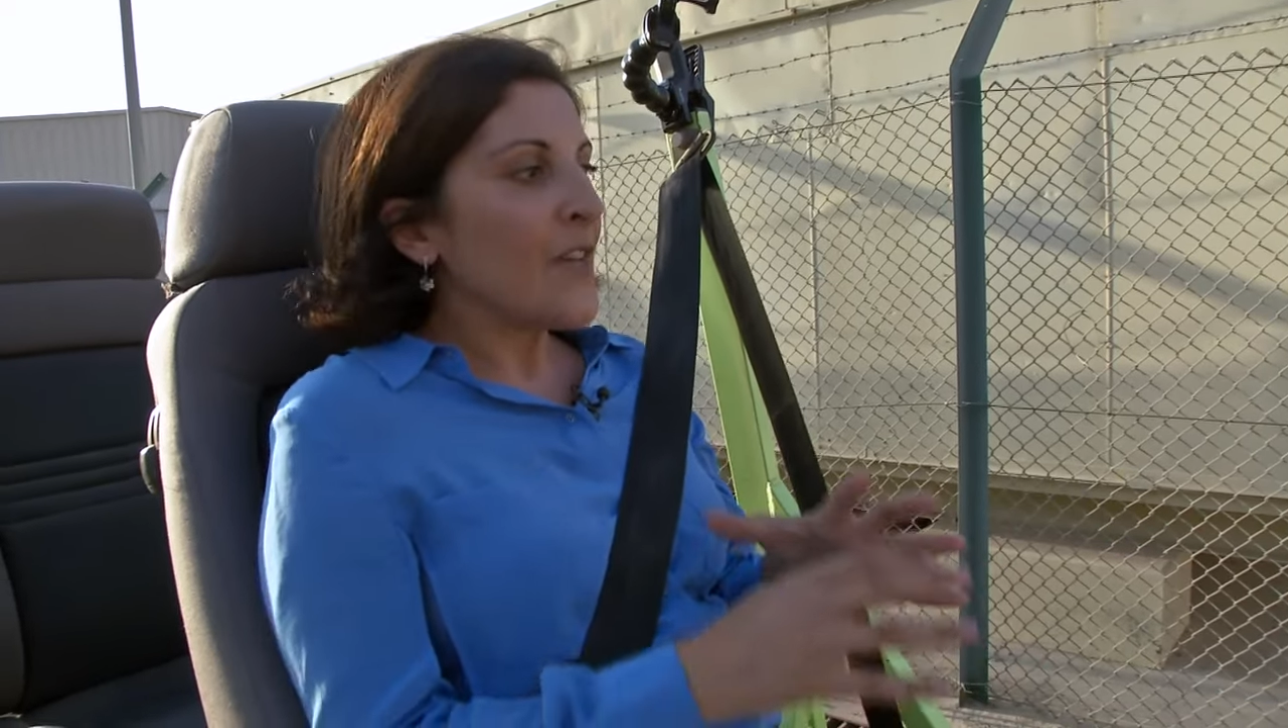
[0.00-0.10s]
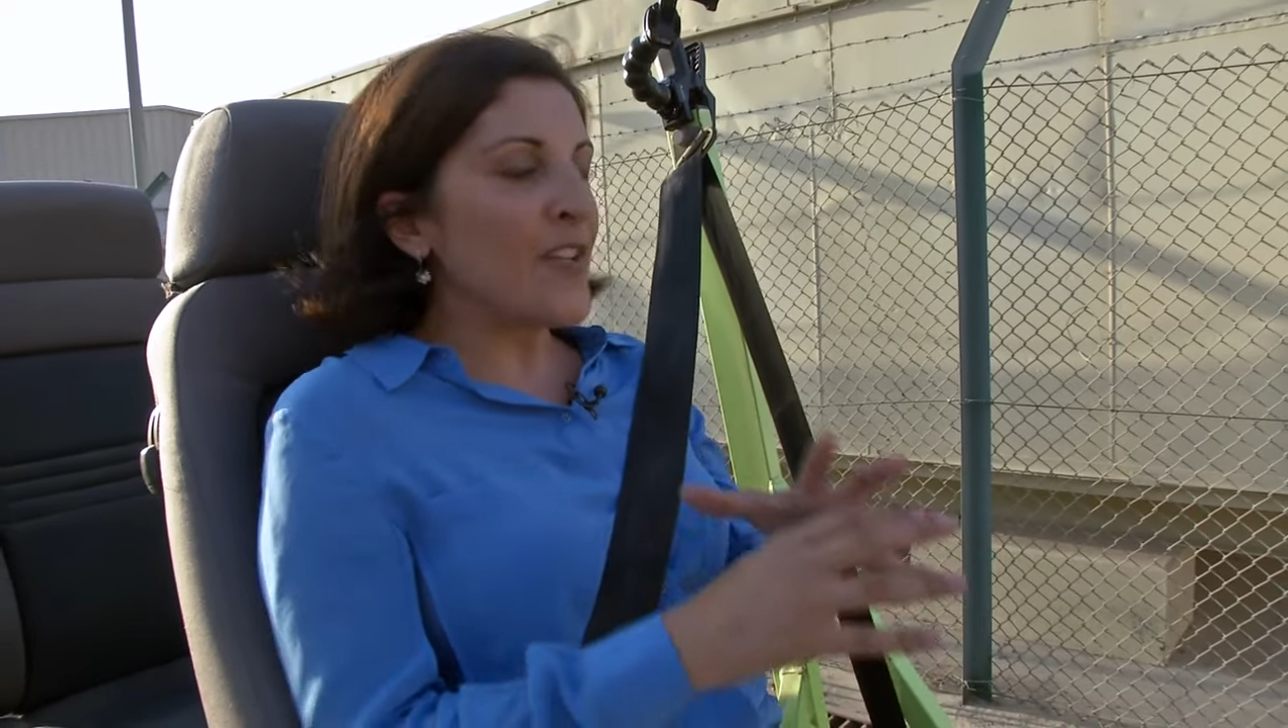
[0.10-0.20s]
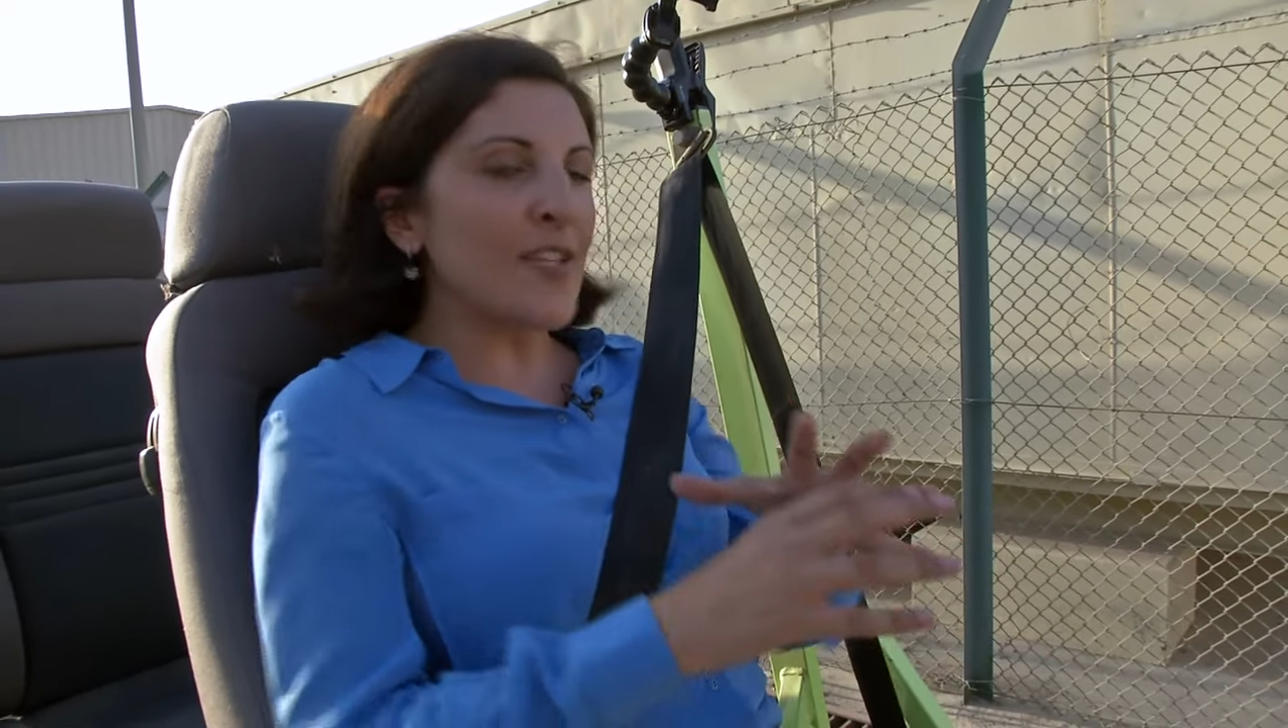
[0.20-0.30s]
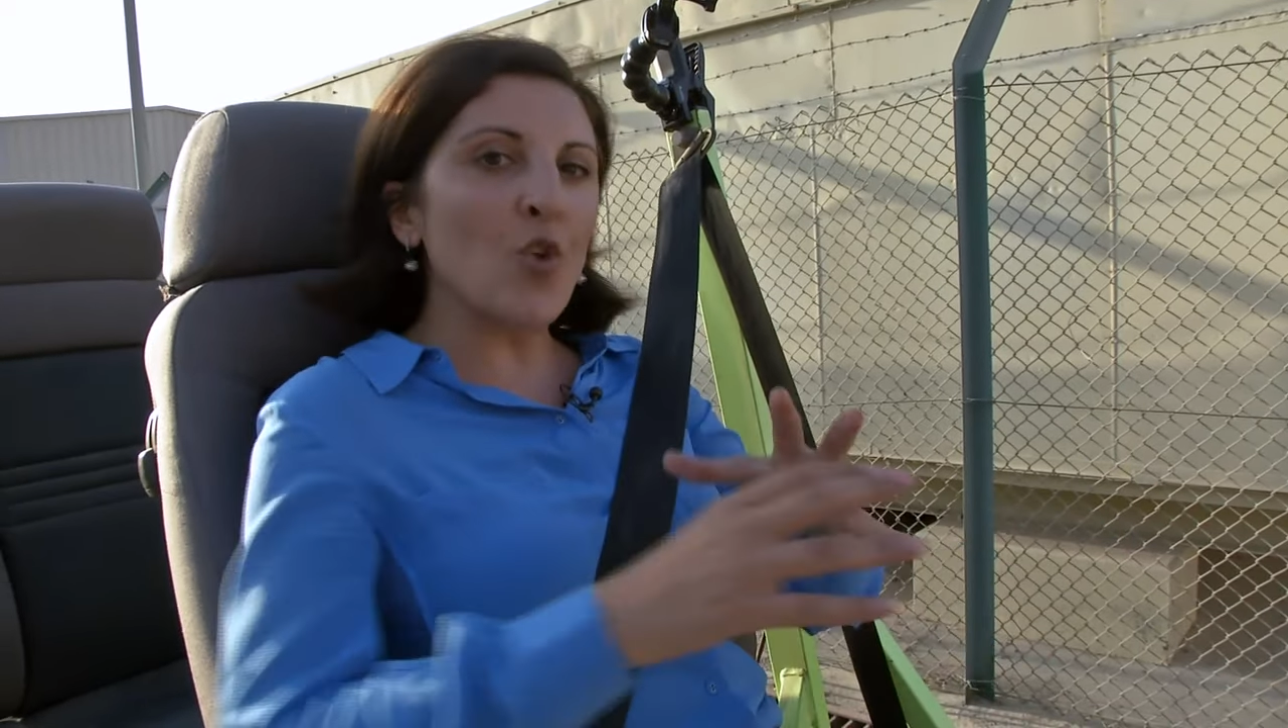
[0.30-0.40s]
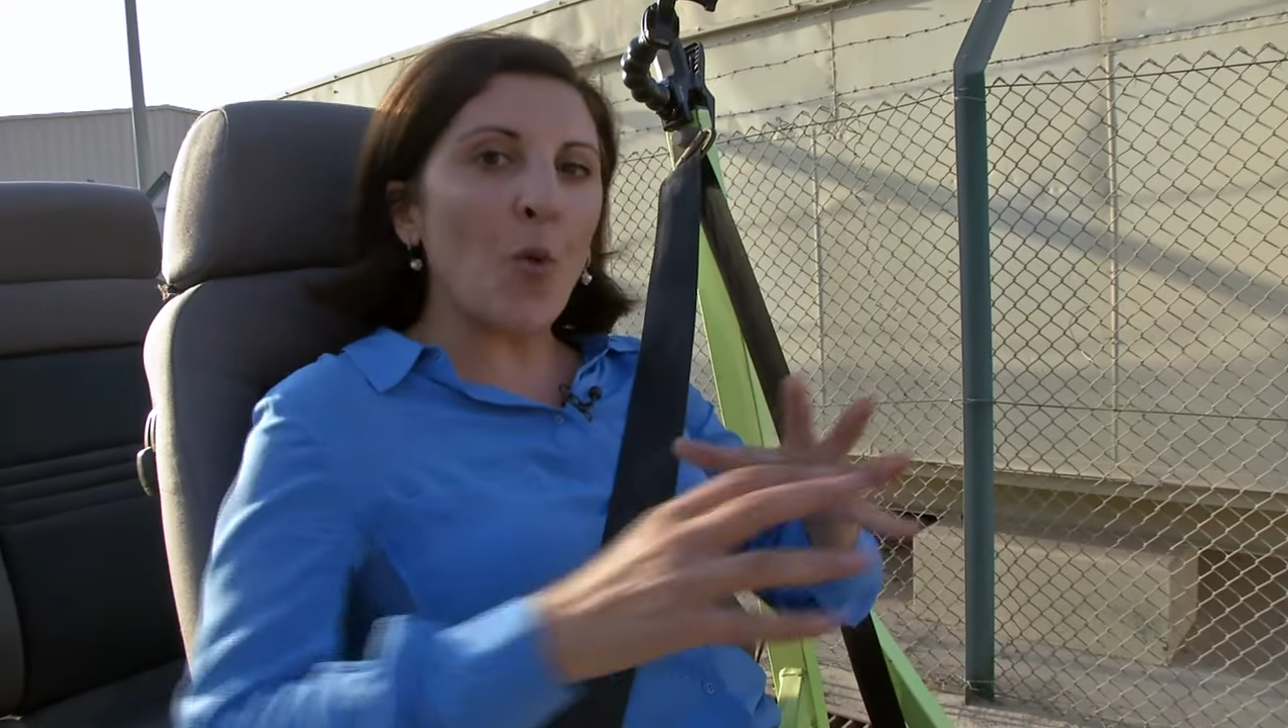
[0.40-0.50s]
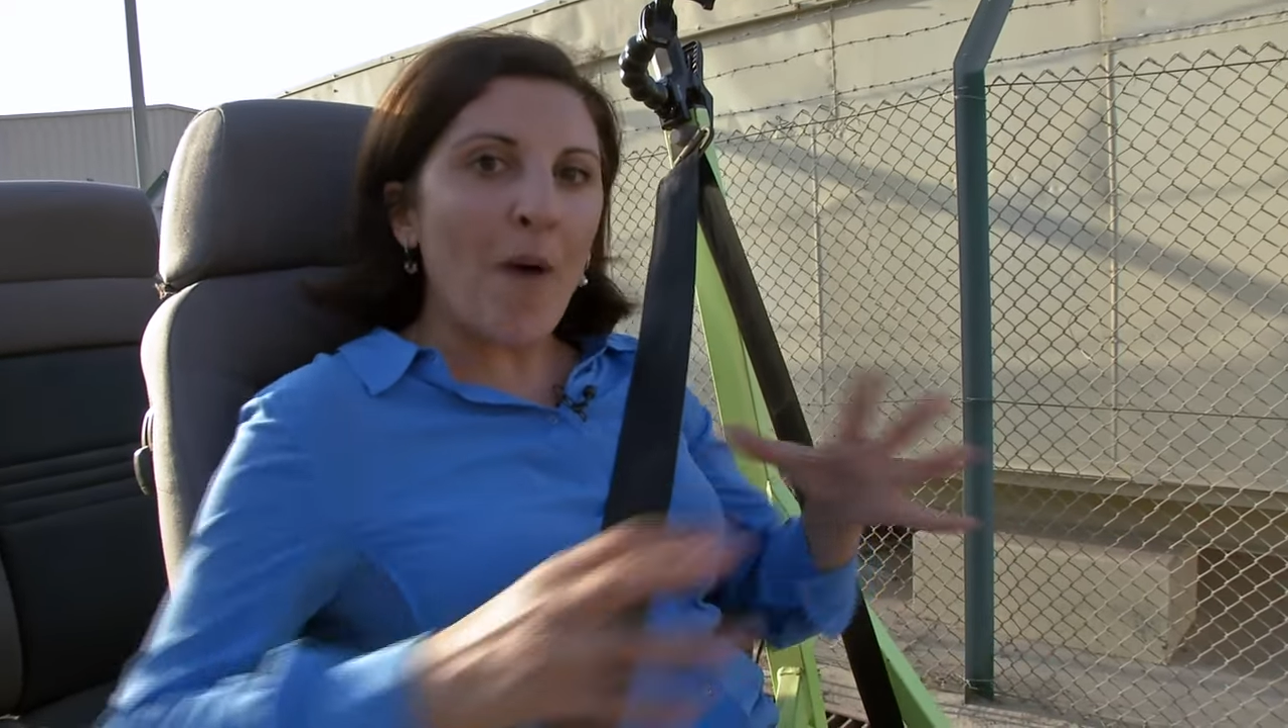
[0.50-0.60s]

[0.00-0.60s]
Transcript: This is all